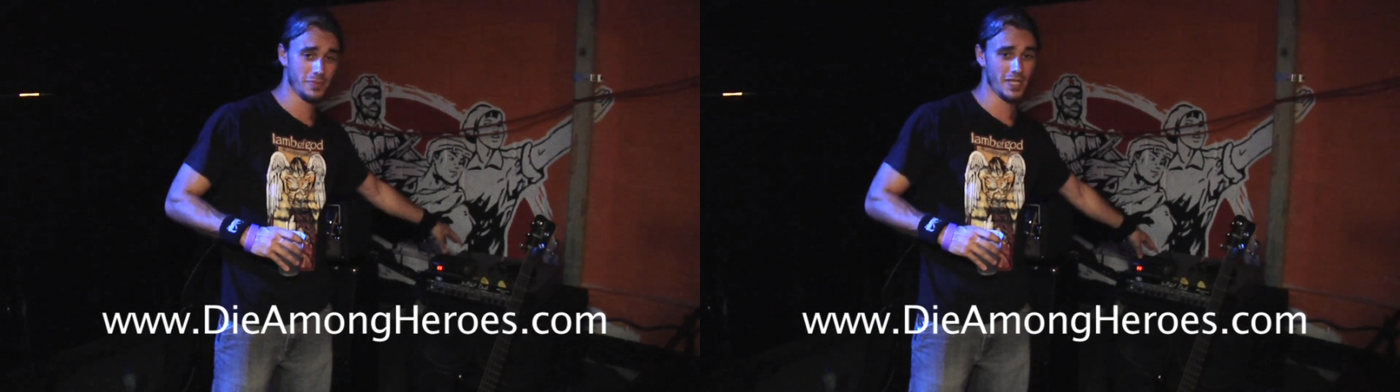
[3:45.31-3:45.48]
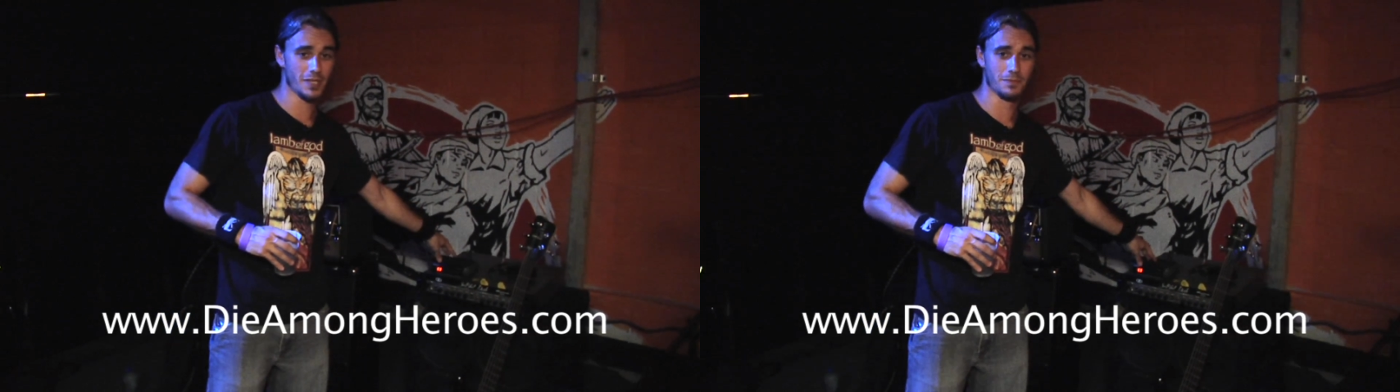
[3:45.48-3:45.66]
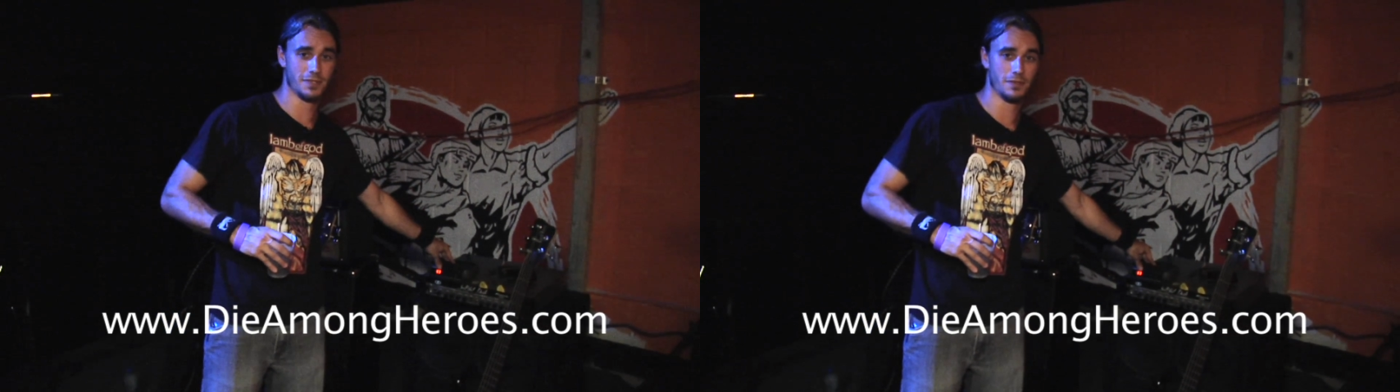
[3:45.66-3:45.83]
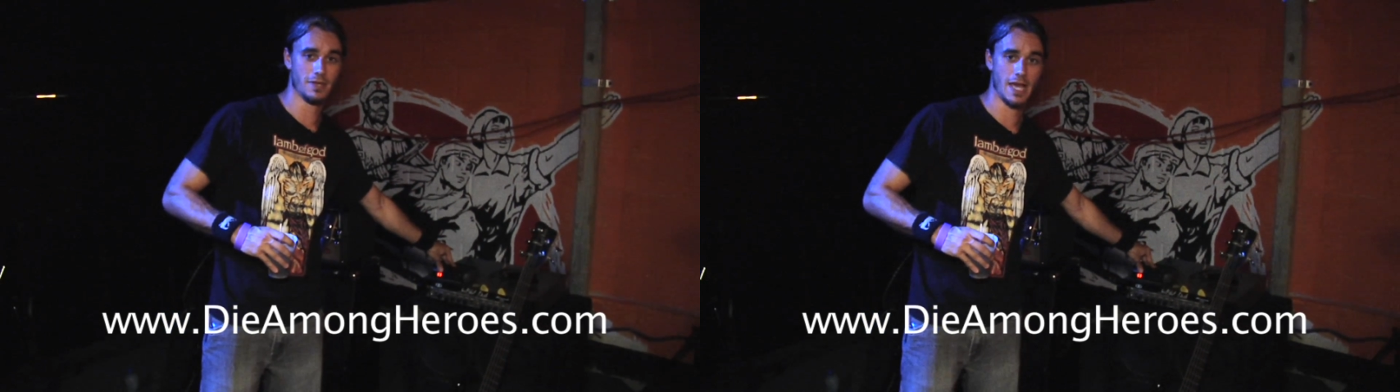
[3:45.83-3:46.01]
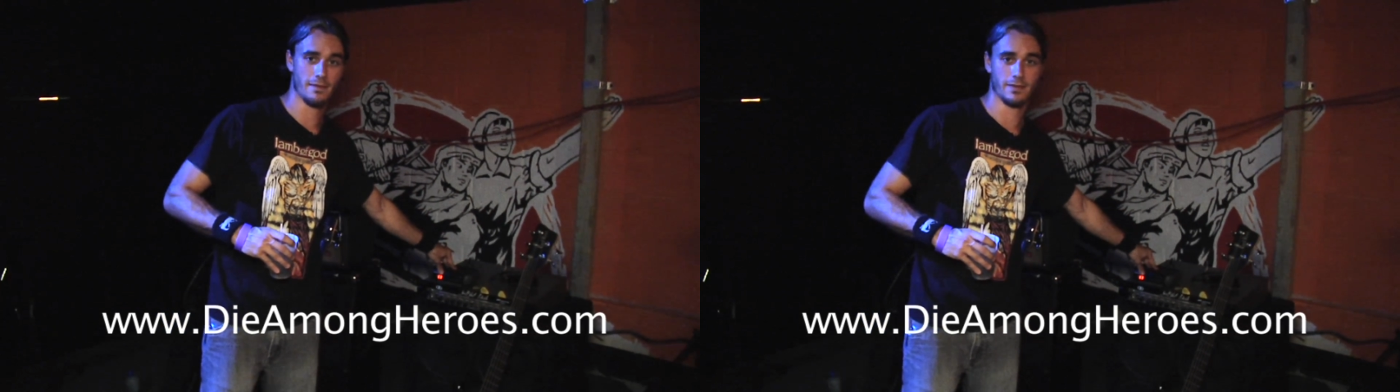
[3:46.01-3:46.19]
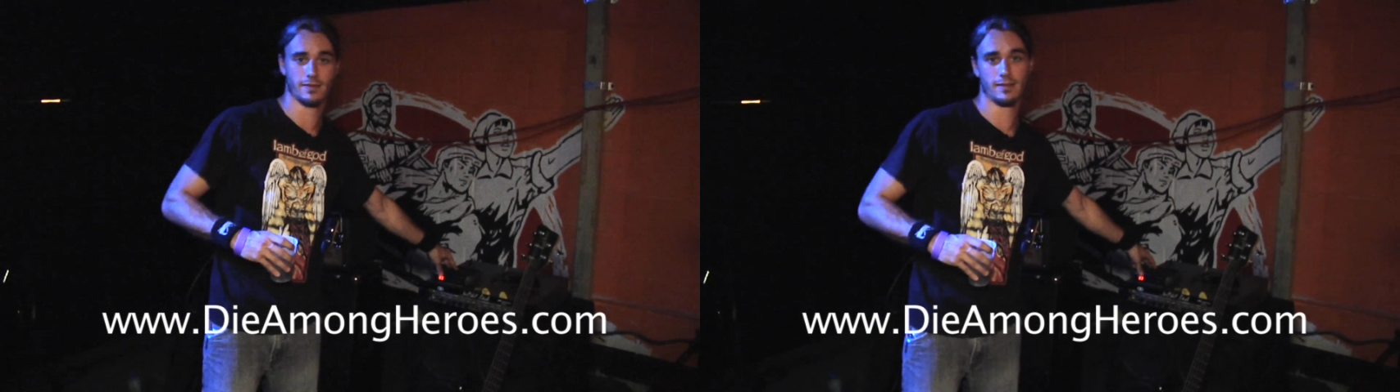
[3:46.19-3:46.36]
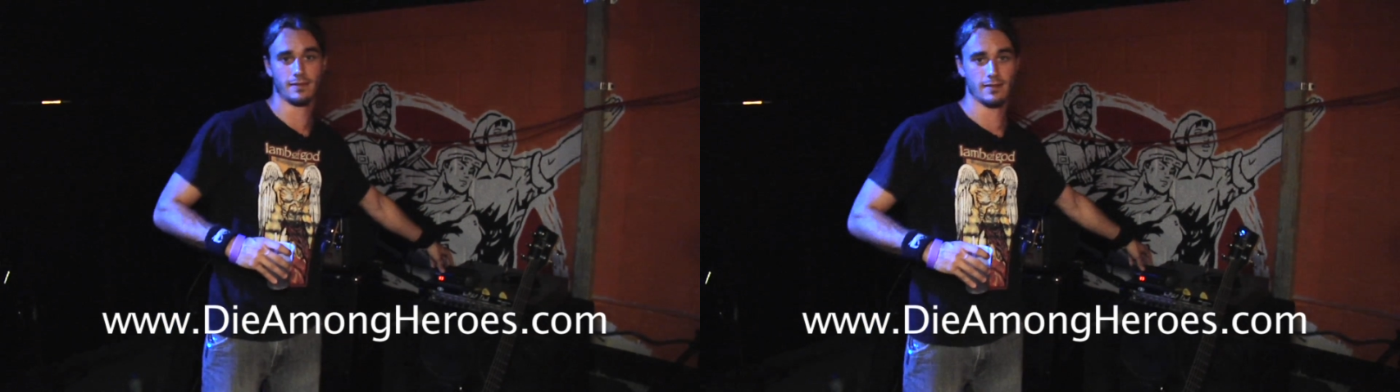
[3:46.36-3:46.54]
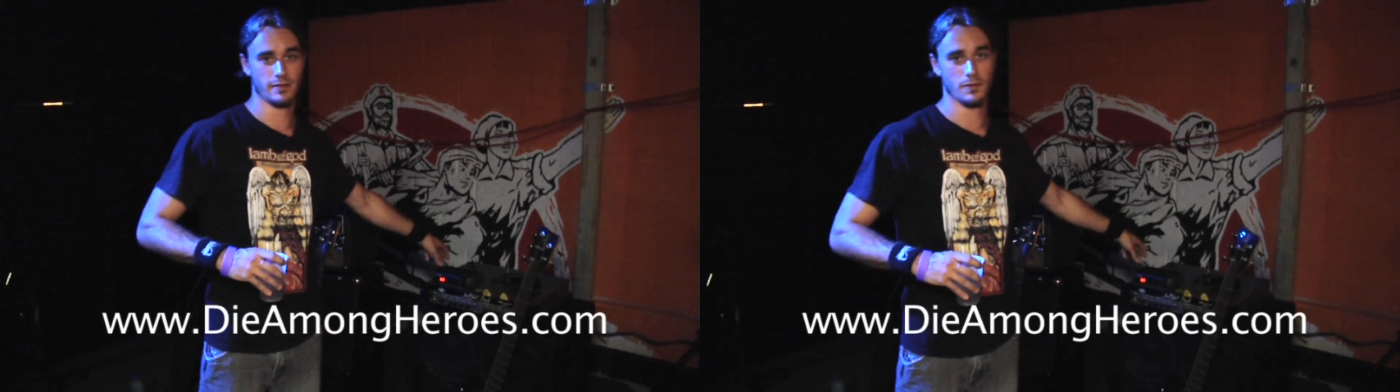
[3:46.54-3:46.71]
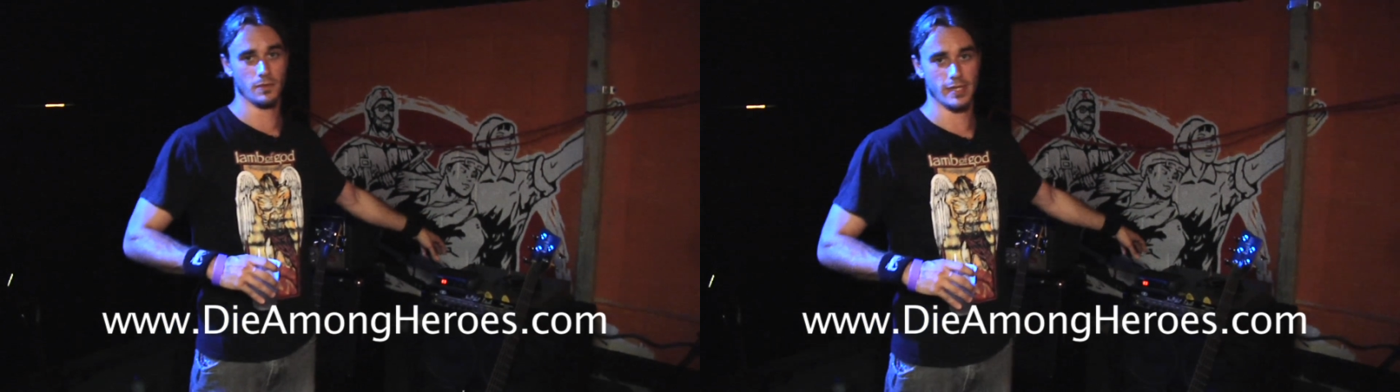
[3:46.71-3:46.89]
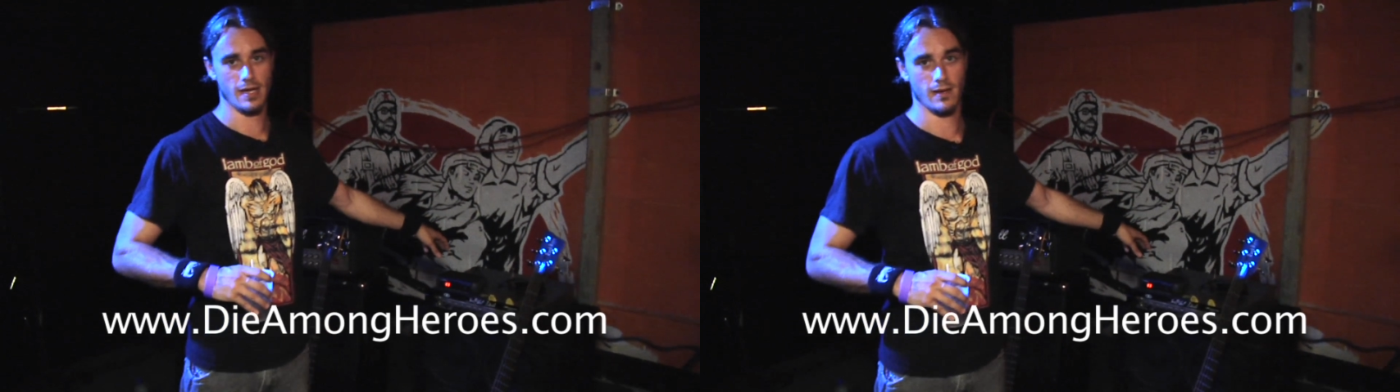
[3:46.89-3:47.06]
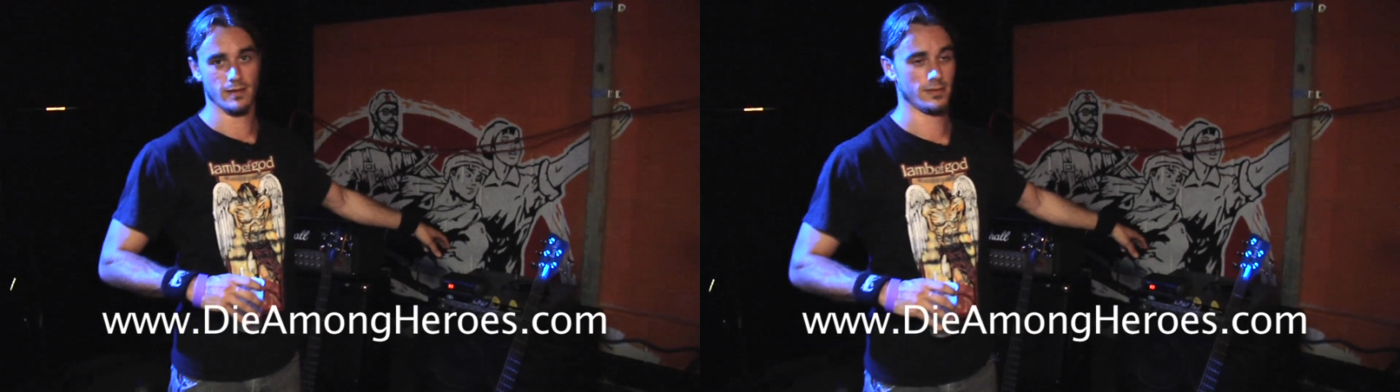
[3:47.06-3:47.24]
be able to do half the things I do
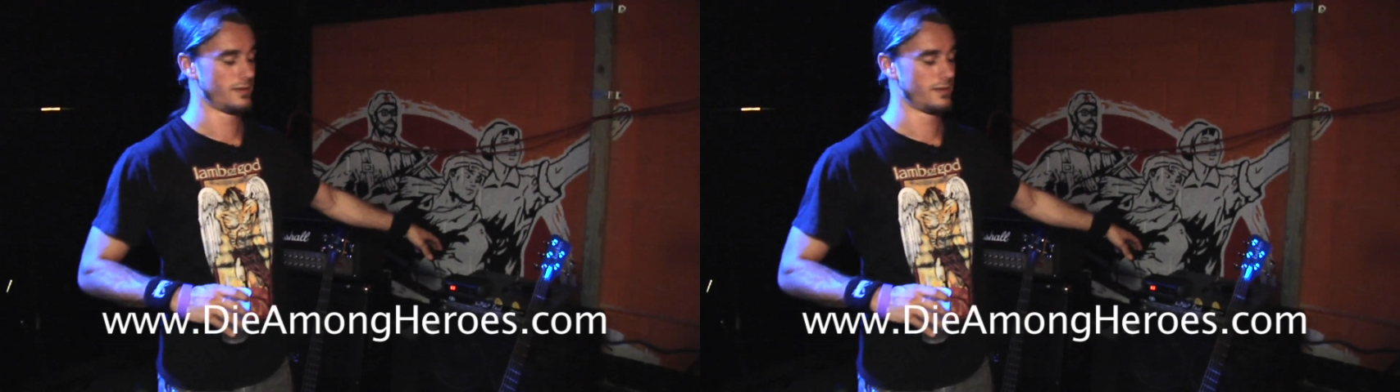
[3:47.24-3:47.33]
without it.